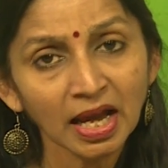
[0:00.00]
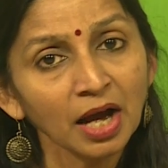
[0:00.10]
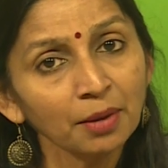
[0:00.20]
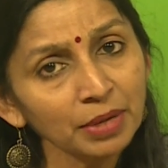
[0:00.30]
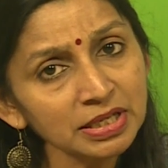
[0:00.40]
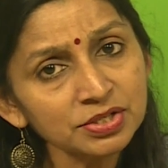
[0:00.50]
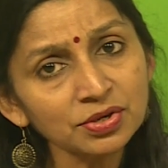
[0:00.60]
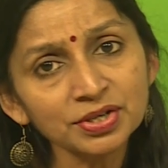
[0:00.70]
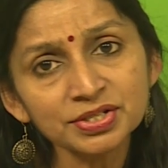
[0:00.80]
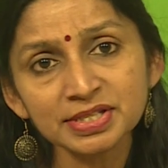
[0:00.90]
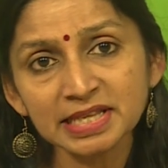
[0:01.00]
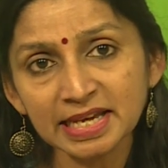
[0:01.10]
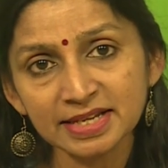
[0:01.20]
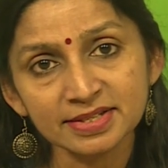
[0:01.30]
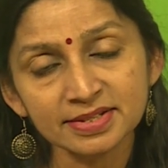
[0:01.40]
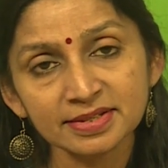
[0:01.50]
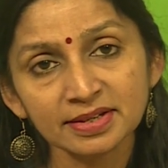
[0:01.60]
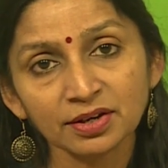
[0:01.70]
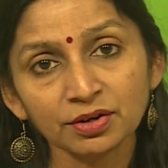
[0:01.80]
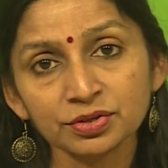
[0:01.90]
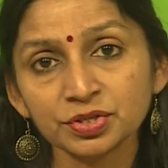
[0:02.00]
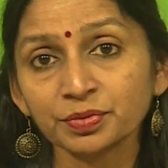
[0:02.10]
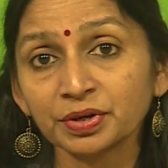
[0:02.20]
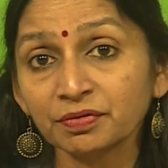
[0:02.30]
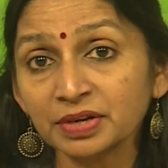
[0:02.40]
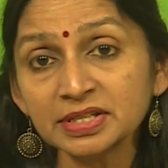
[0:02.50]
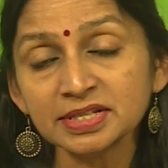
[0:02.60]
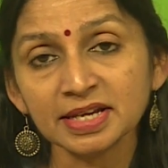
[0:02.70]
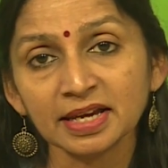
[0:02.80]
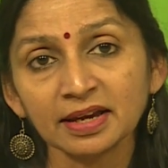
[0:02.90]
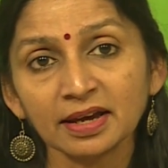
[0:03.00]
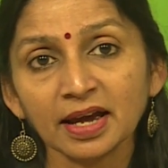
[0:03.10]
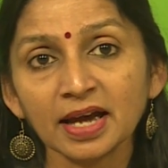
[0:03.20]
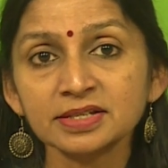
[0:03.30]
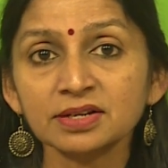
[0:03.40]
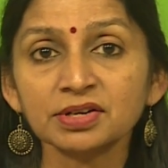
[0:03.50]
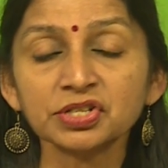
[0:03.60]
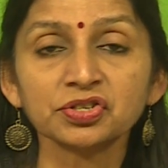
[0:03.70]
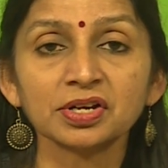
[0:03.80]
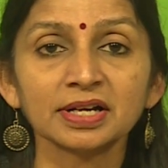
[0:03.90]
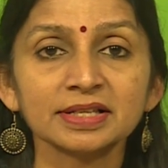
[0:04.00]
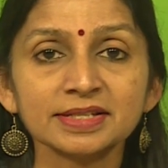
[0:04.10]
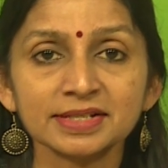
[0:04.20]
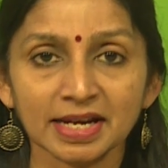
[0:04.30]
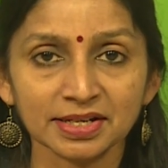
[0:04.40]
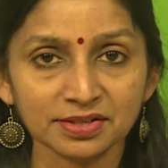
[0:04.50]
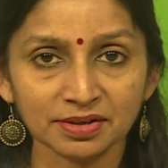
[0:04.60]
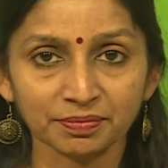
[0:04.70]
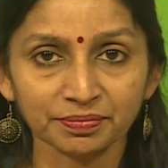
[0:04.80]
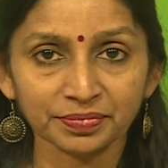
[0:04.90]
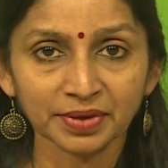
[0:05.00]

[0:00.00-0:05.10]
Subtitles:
Bulstrode's niece, Rosamond Vincy has a rich girl's tantrum.